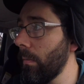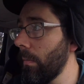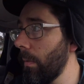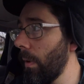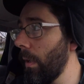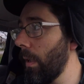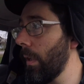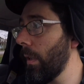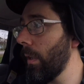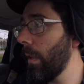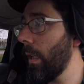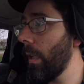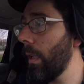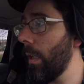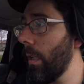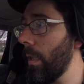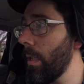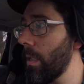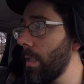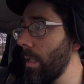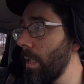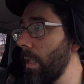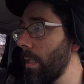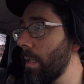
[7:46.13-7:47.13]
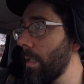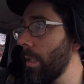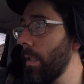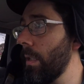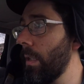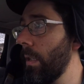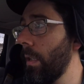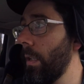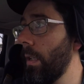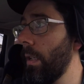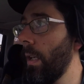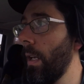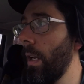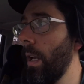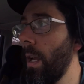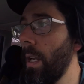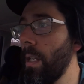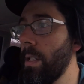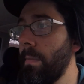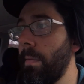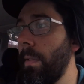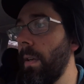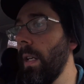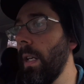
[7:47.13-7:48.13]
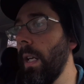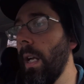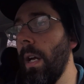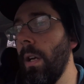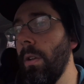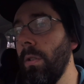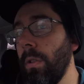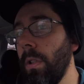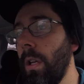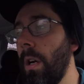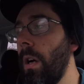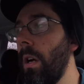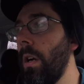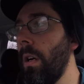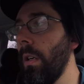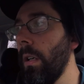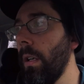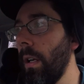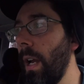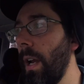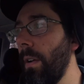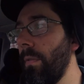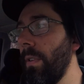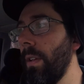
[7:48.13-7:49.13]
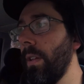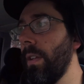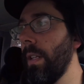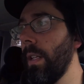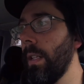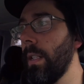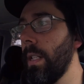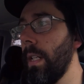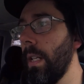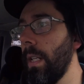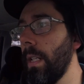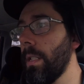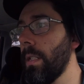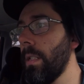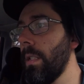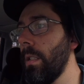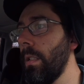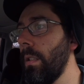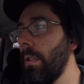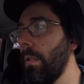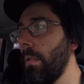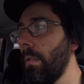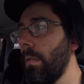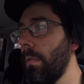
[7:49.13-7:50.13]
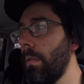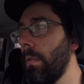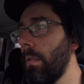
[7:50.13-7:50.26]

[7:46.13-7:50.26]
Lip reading: and getting it seasoned. It's funny how long everything takes to do.